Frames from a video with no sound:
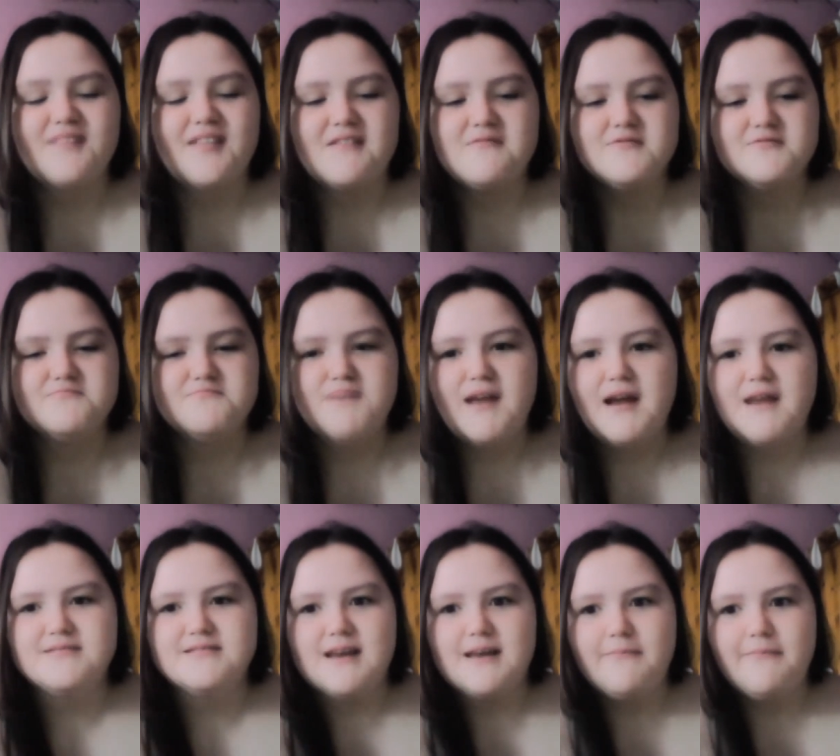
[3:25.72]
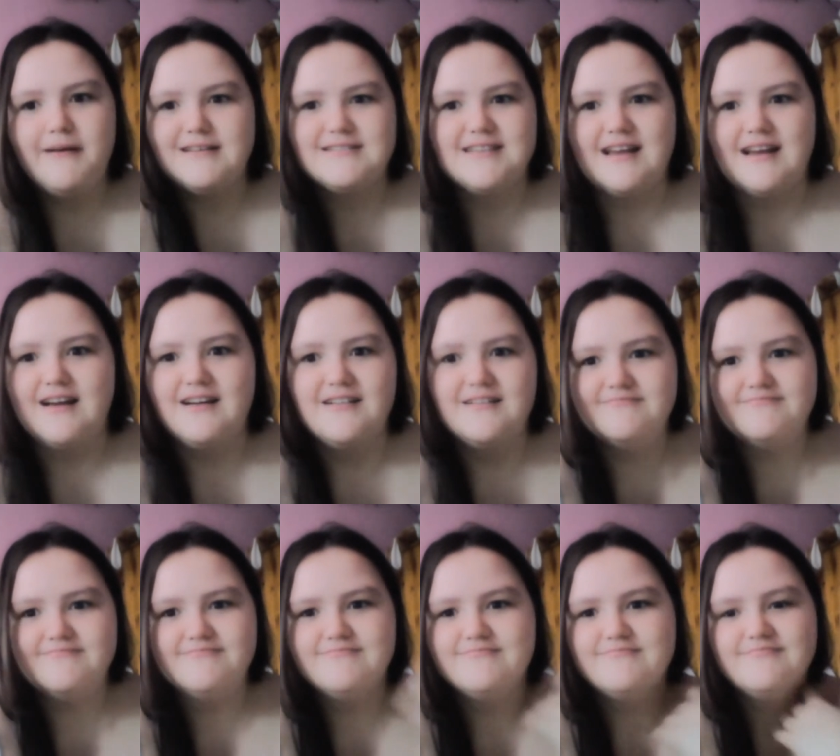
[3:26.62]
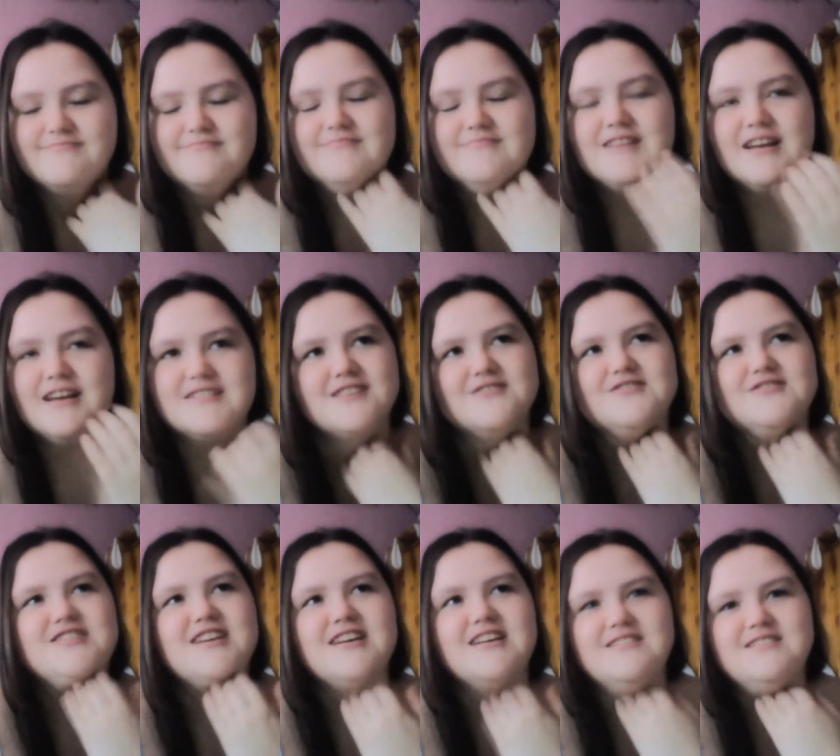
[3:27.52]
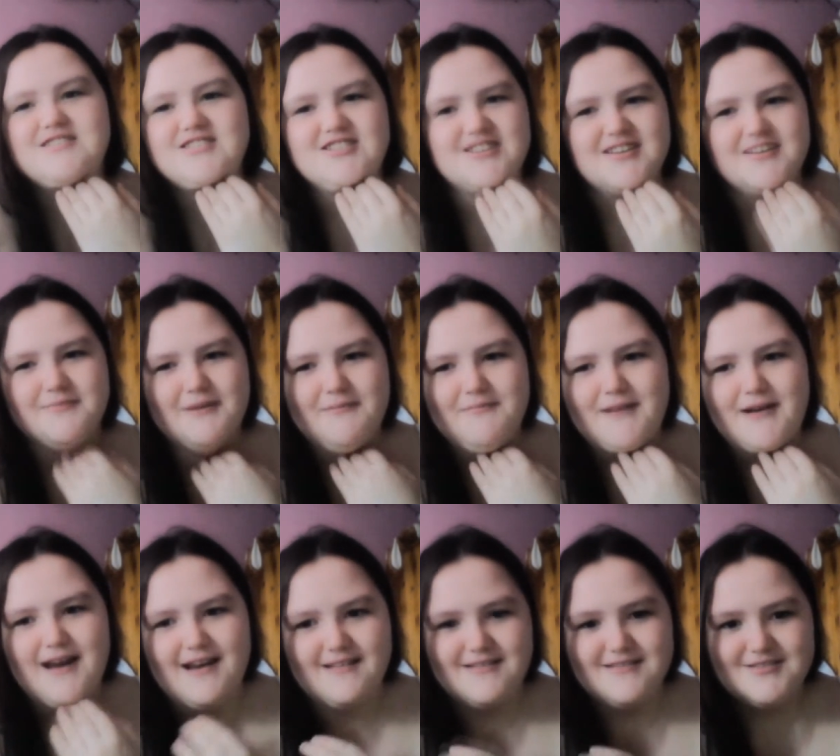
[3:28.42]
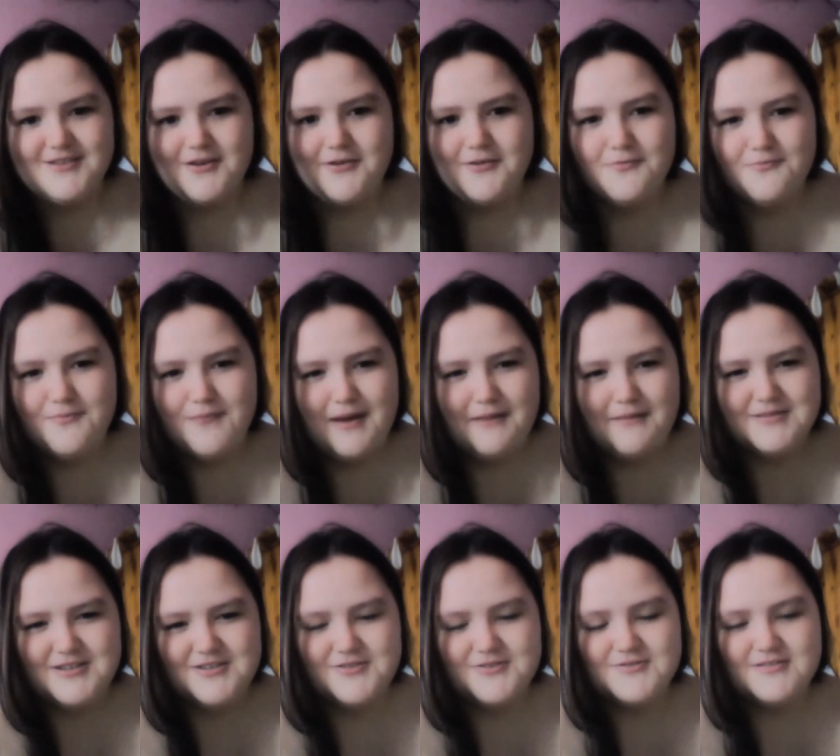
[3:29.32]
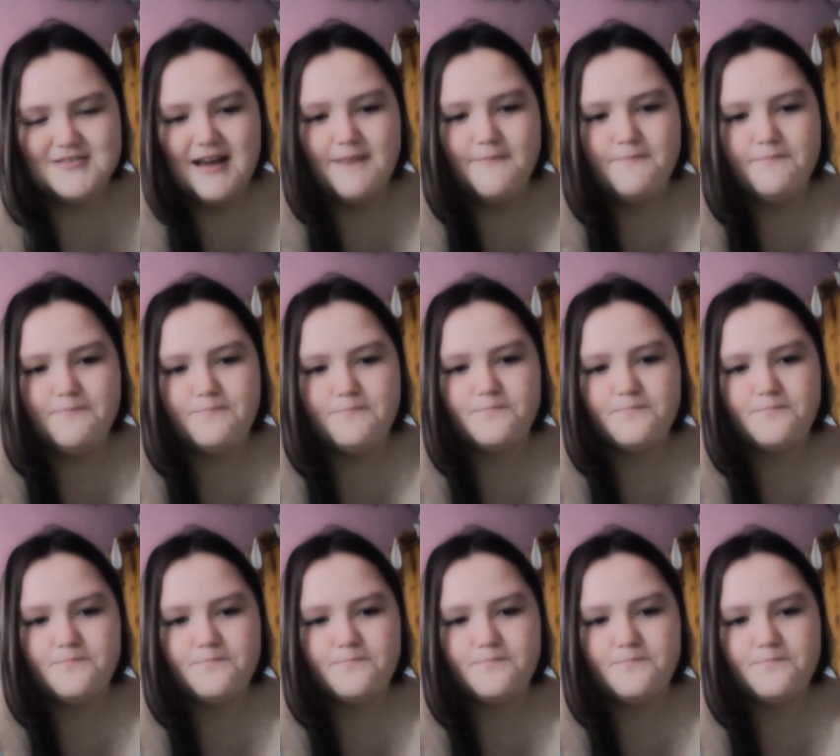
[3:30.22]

I wouldn't be able to get past that association in my mind, so I wouldn't be able to use that.